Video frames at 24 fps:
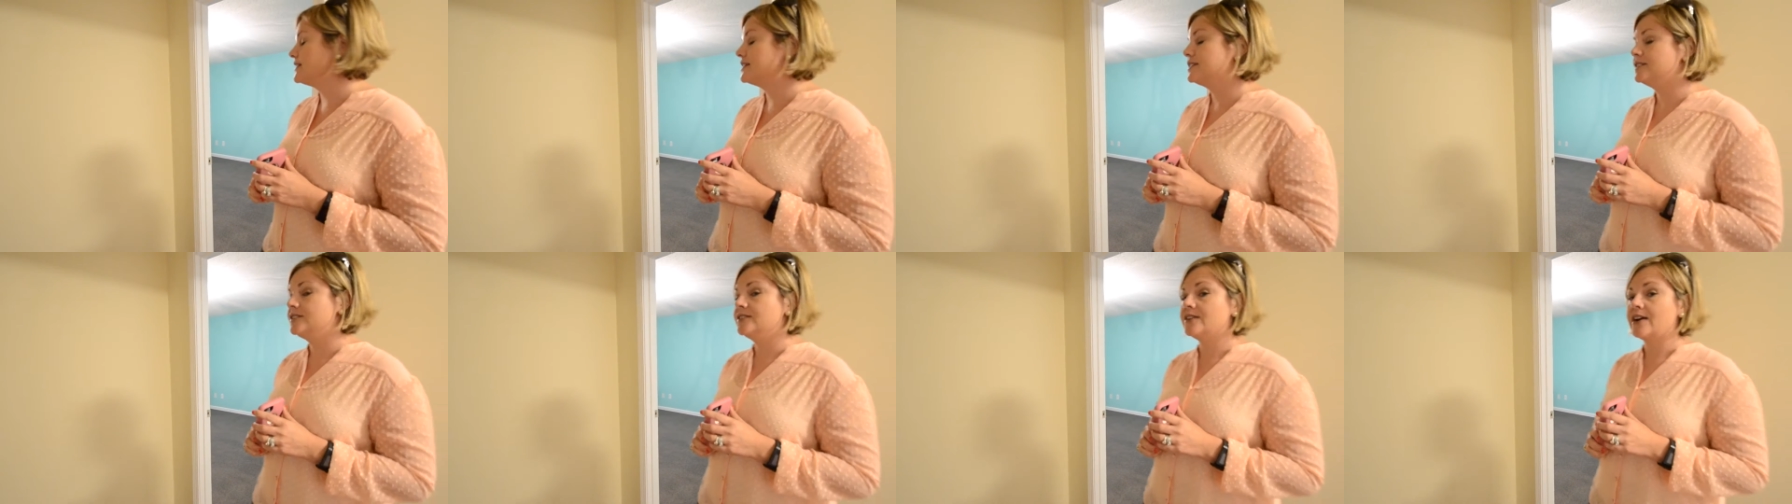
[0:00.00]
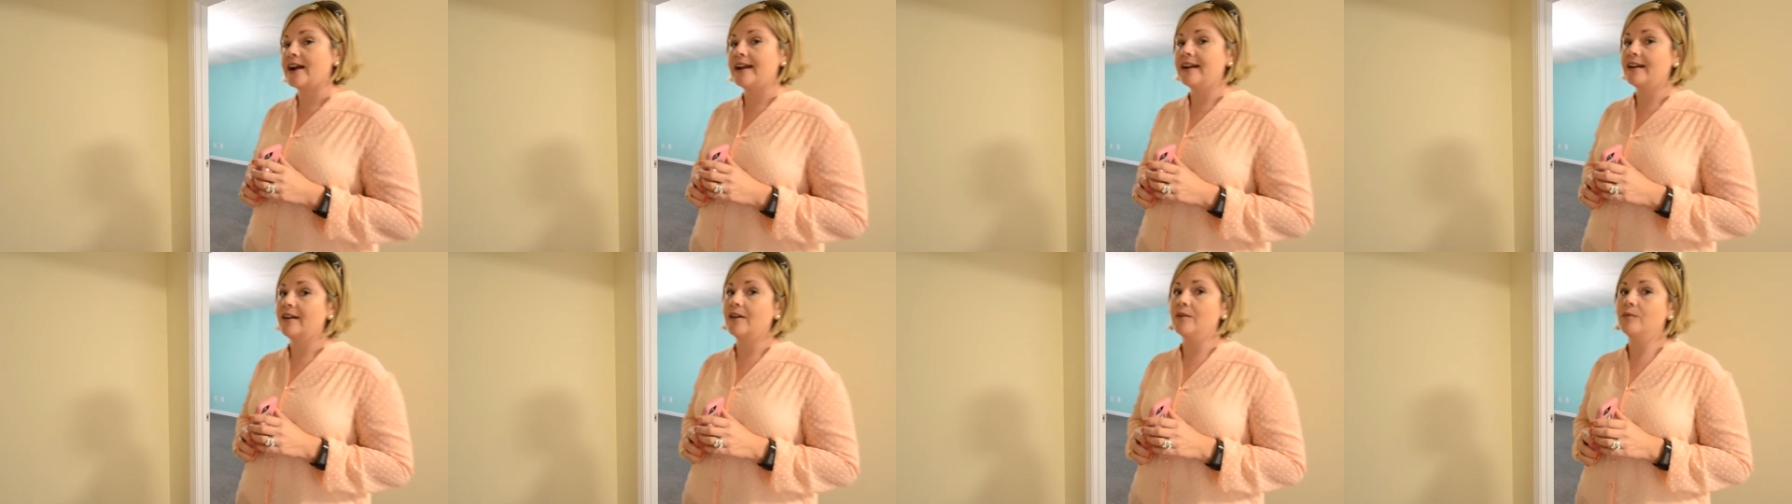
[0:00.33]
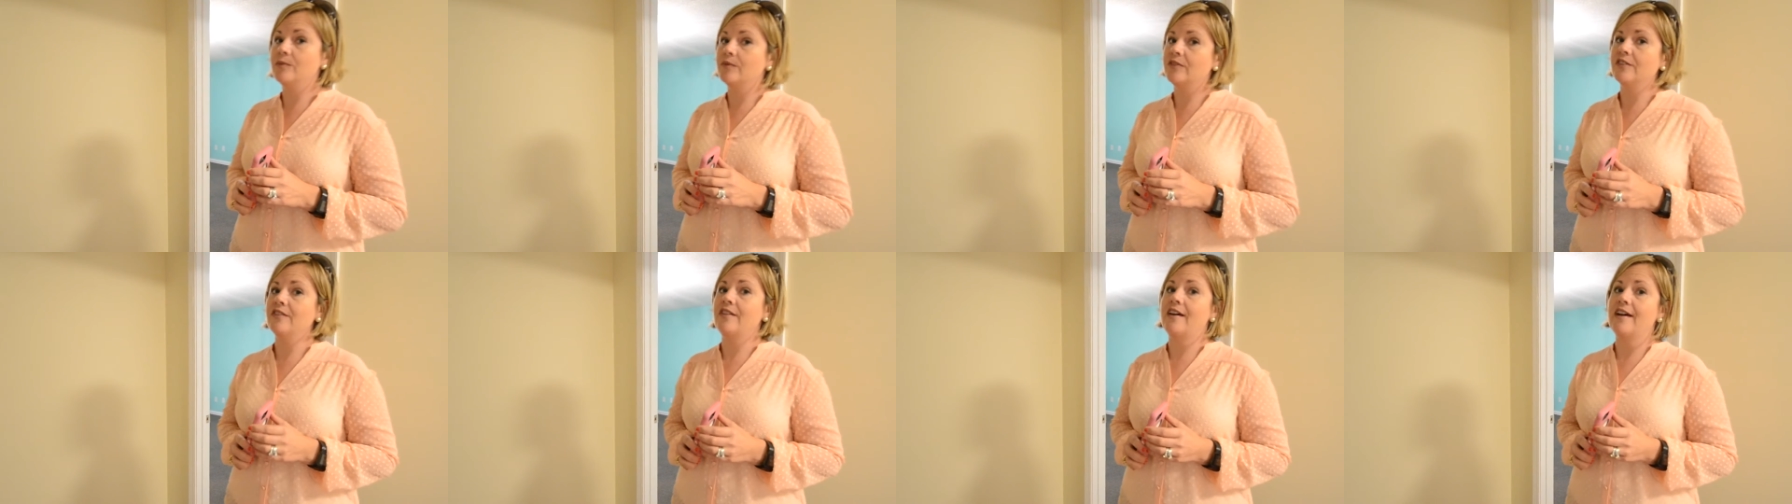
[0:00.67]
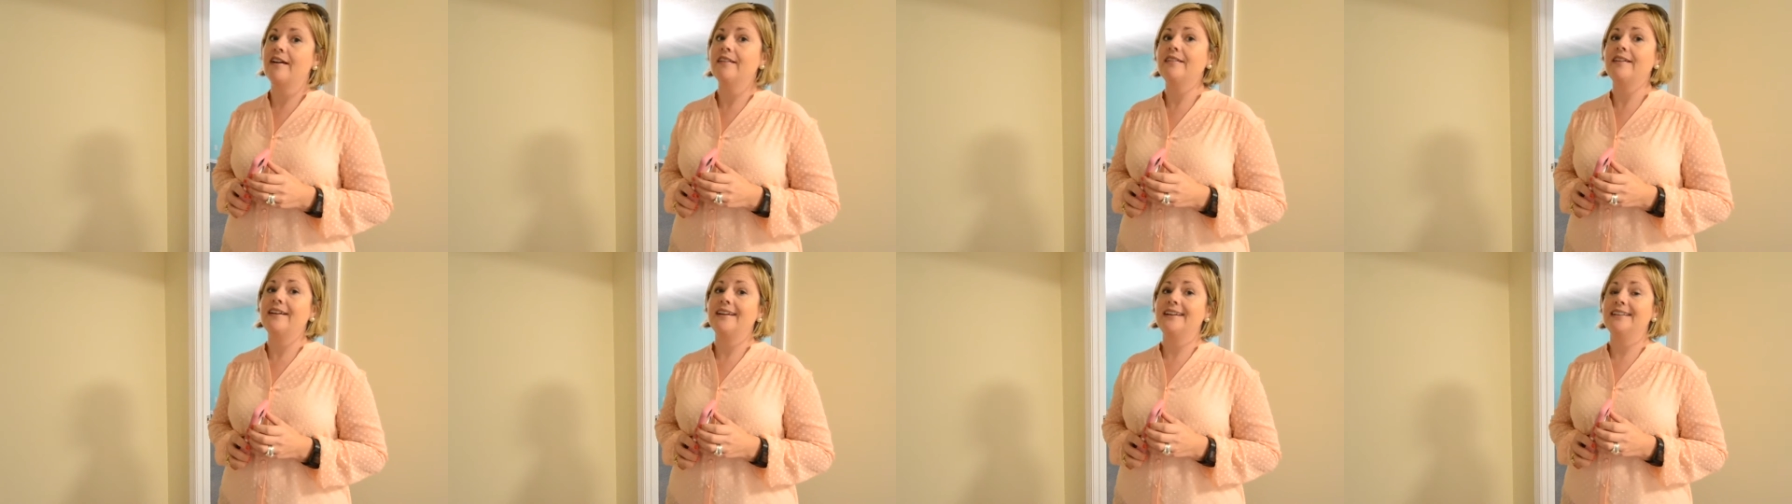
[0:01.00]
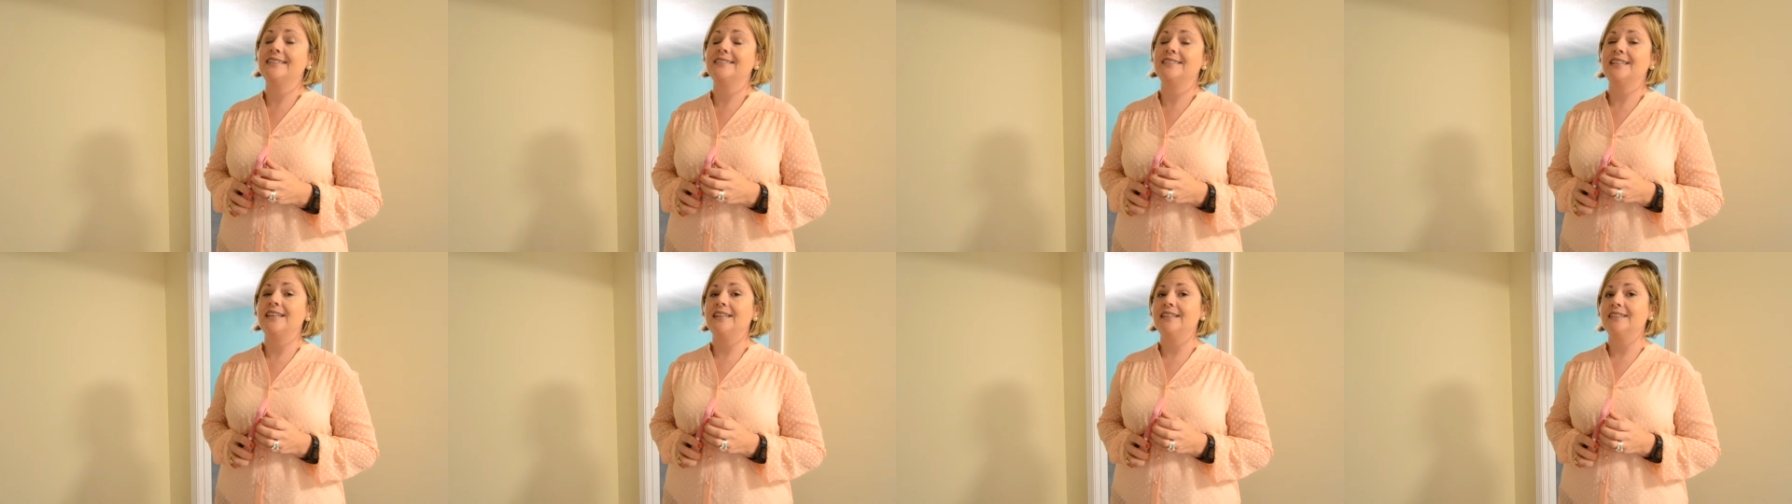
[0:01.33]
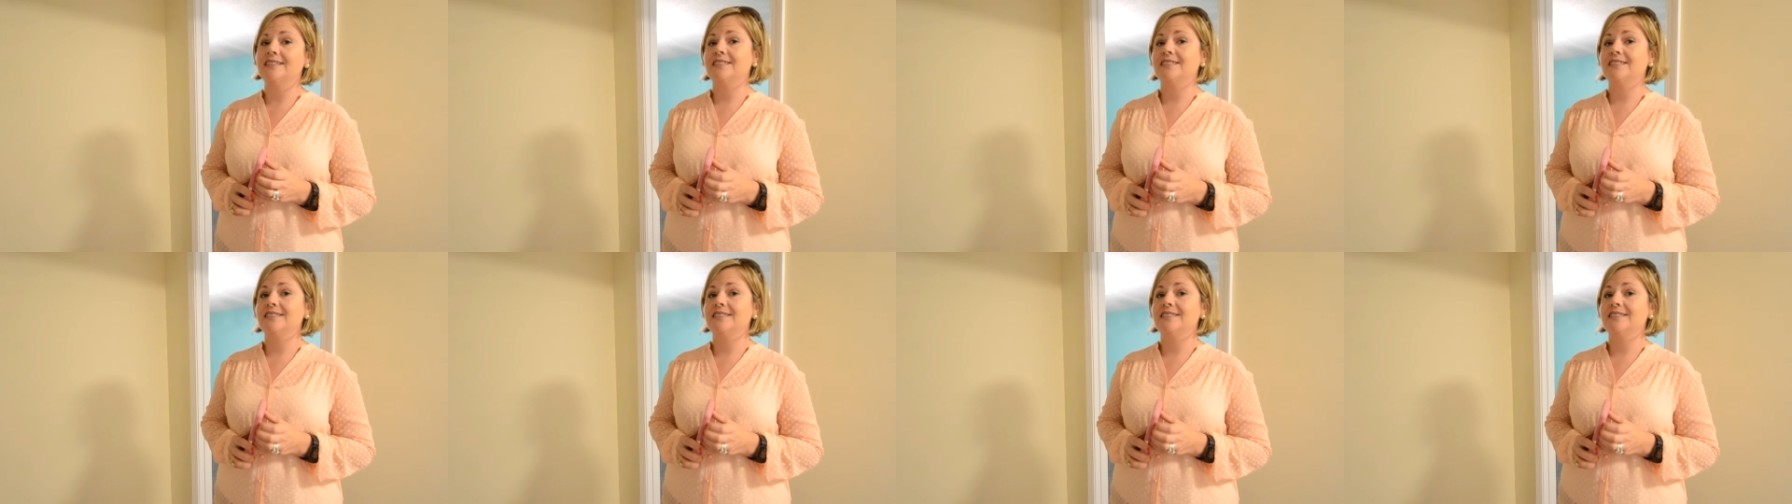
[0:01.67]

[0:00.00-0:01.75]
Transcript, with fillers: a great home for that. Like I said,